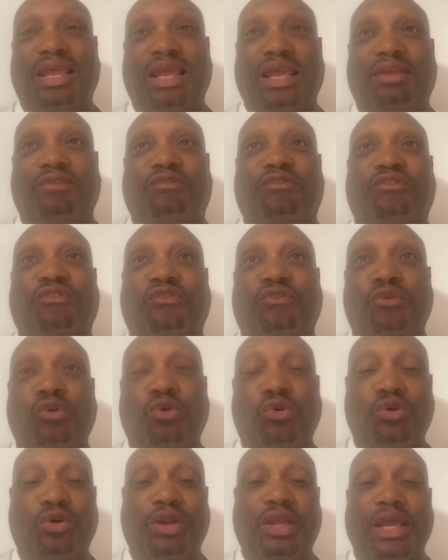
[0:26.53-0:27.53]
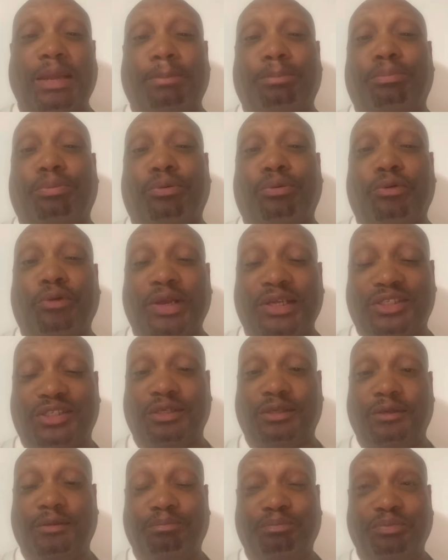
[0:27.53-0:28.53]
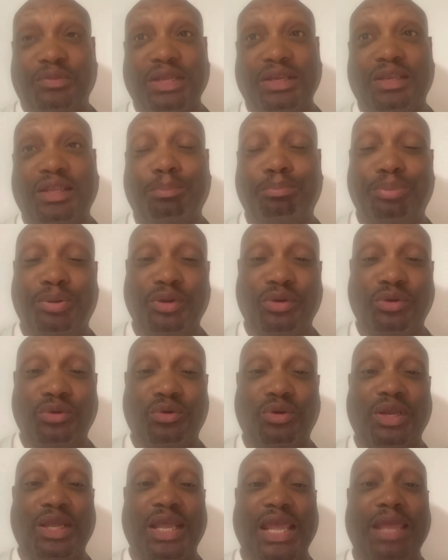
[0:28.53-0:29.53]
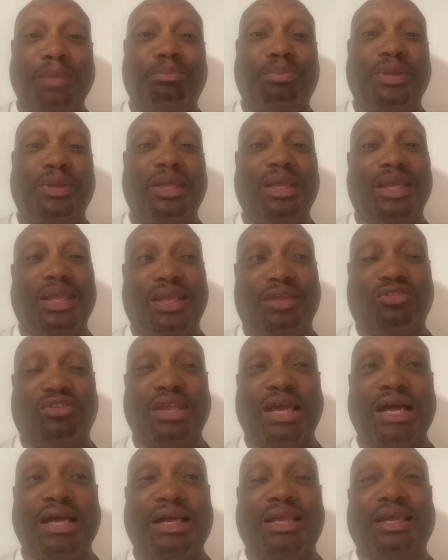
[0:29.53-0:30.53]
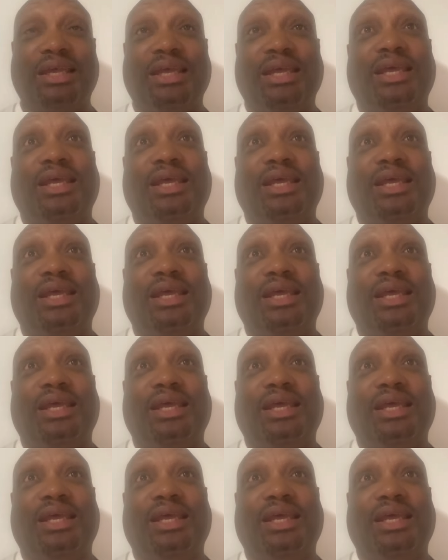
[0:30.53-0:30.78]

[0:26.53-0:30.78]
and fraud and pressure that they're putting on APE stock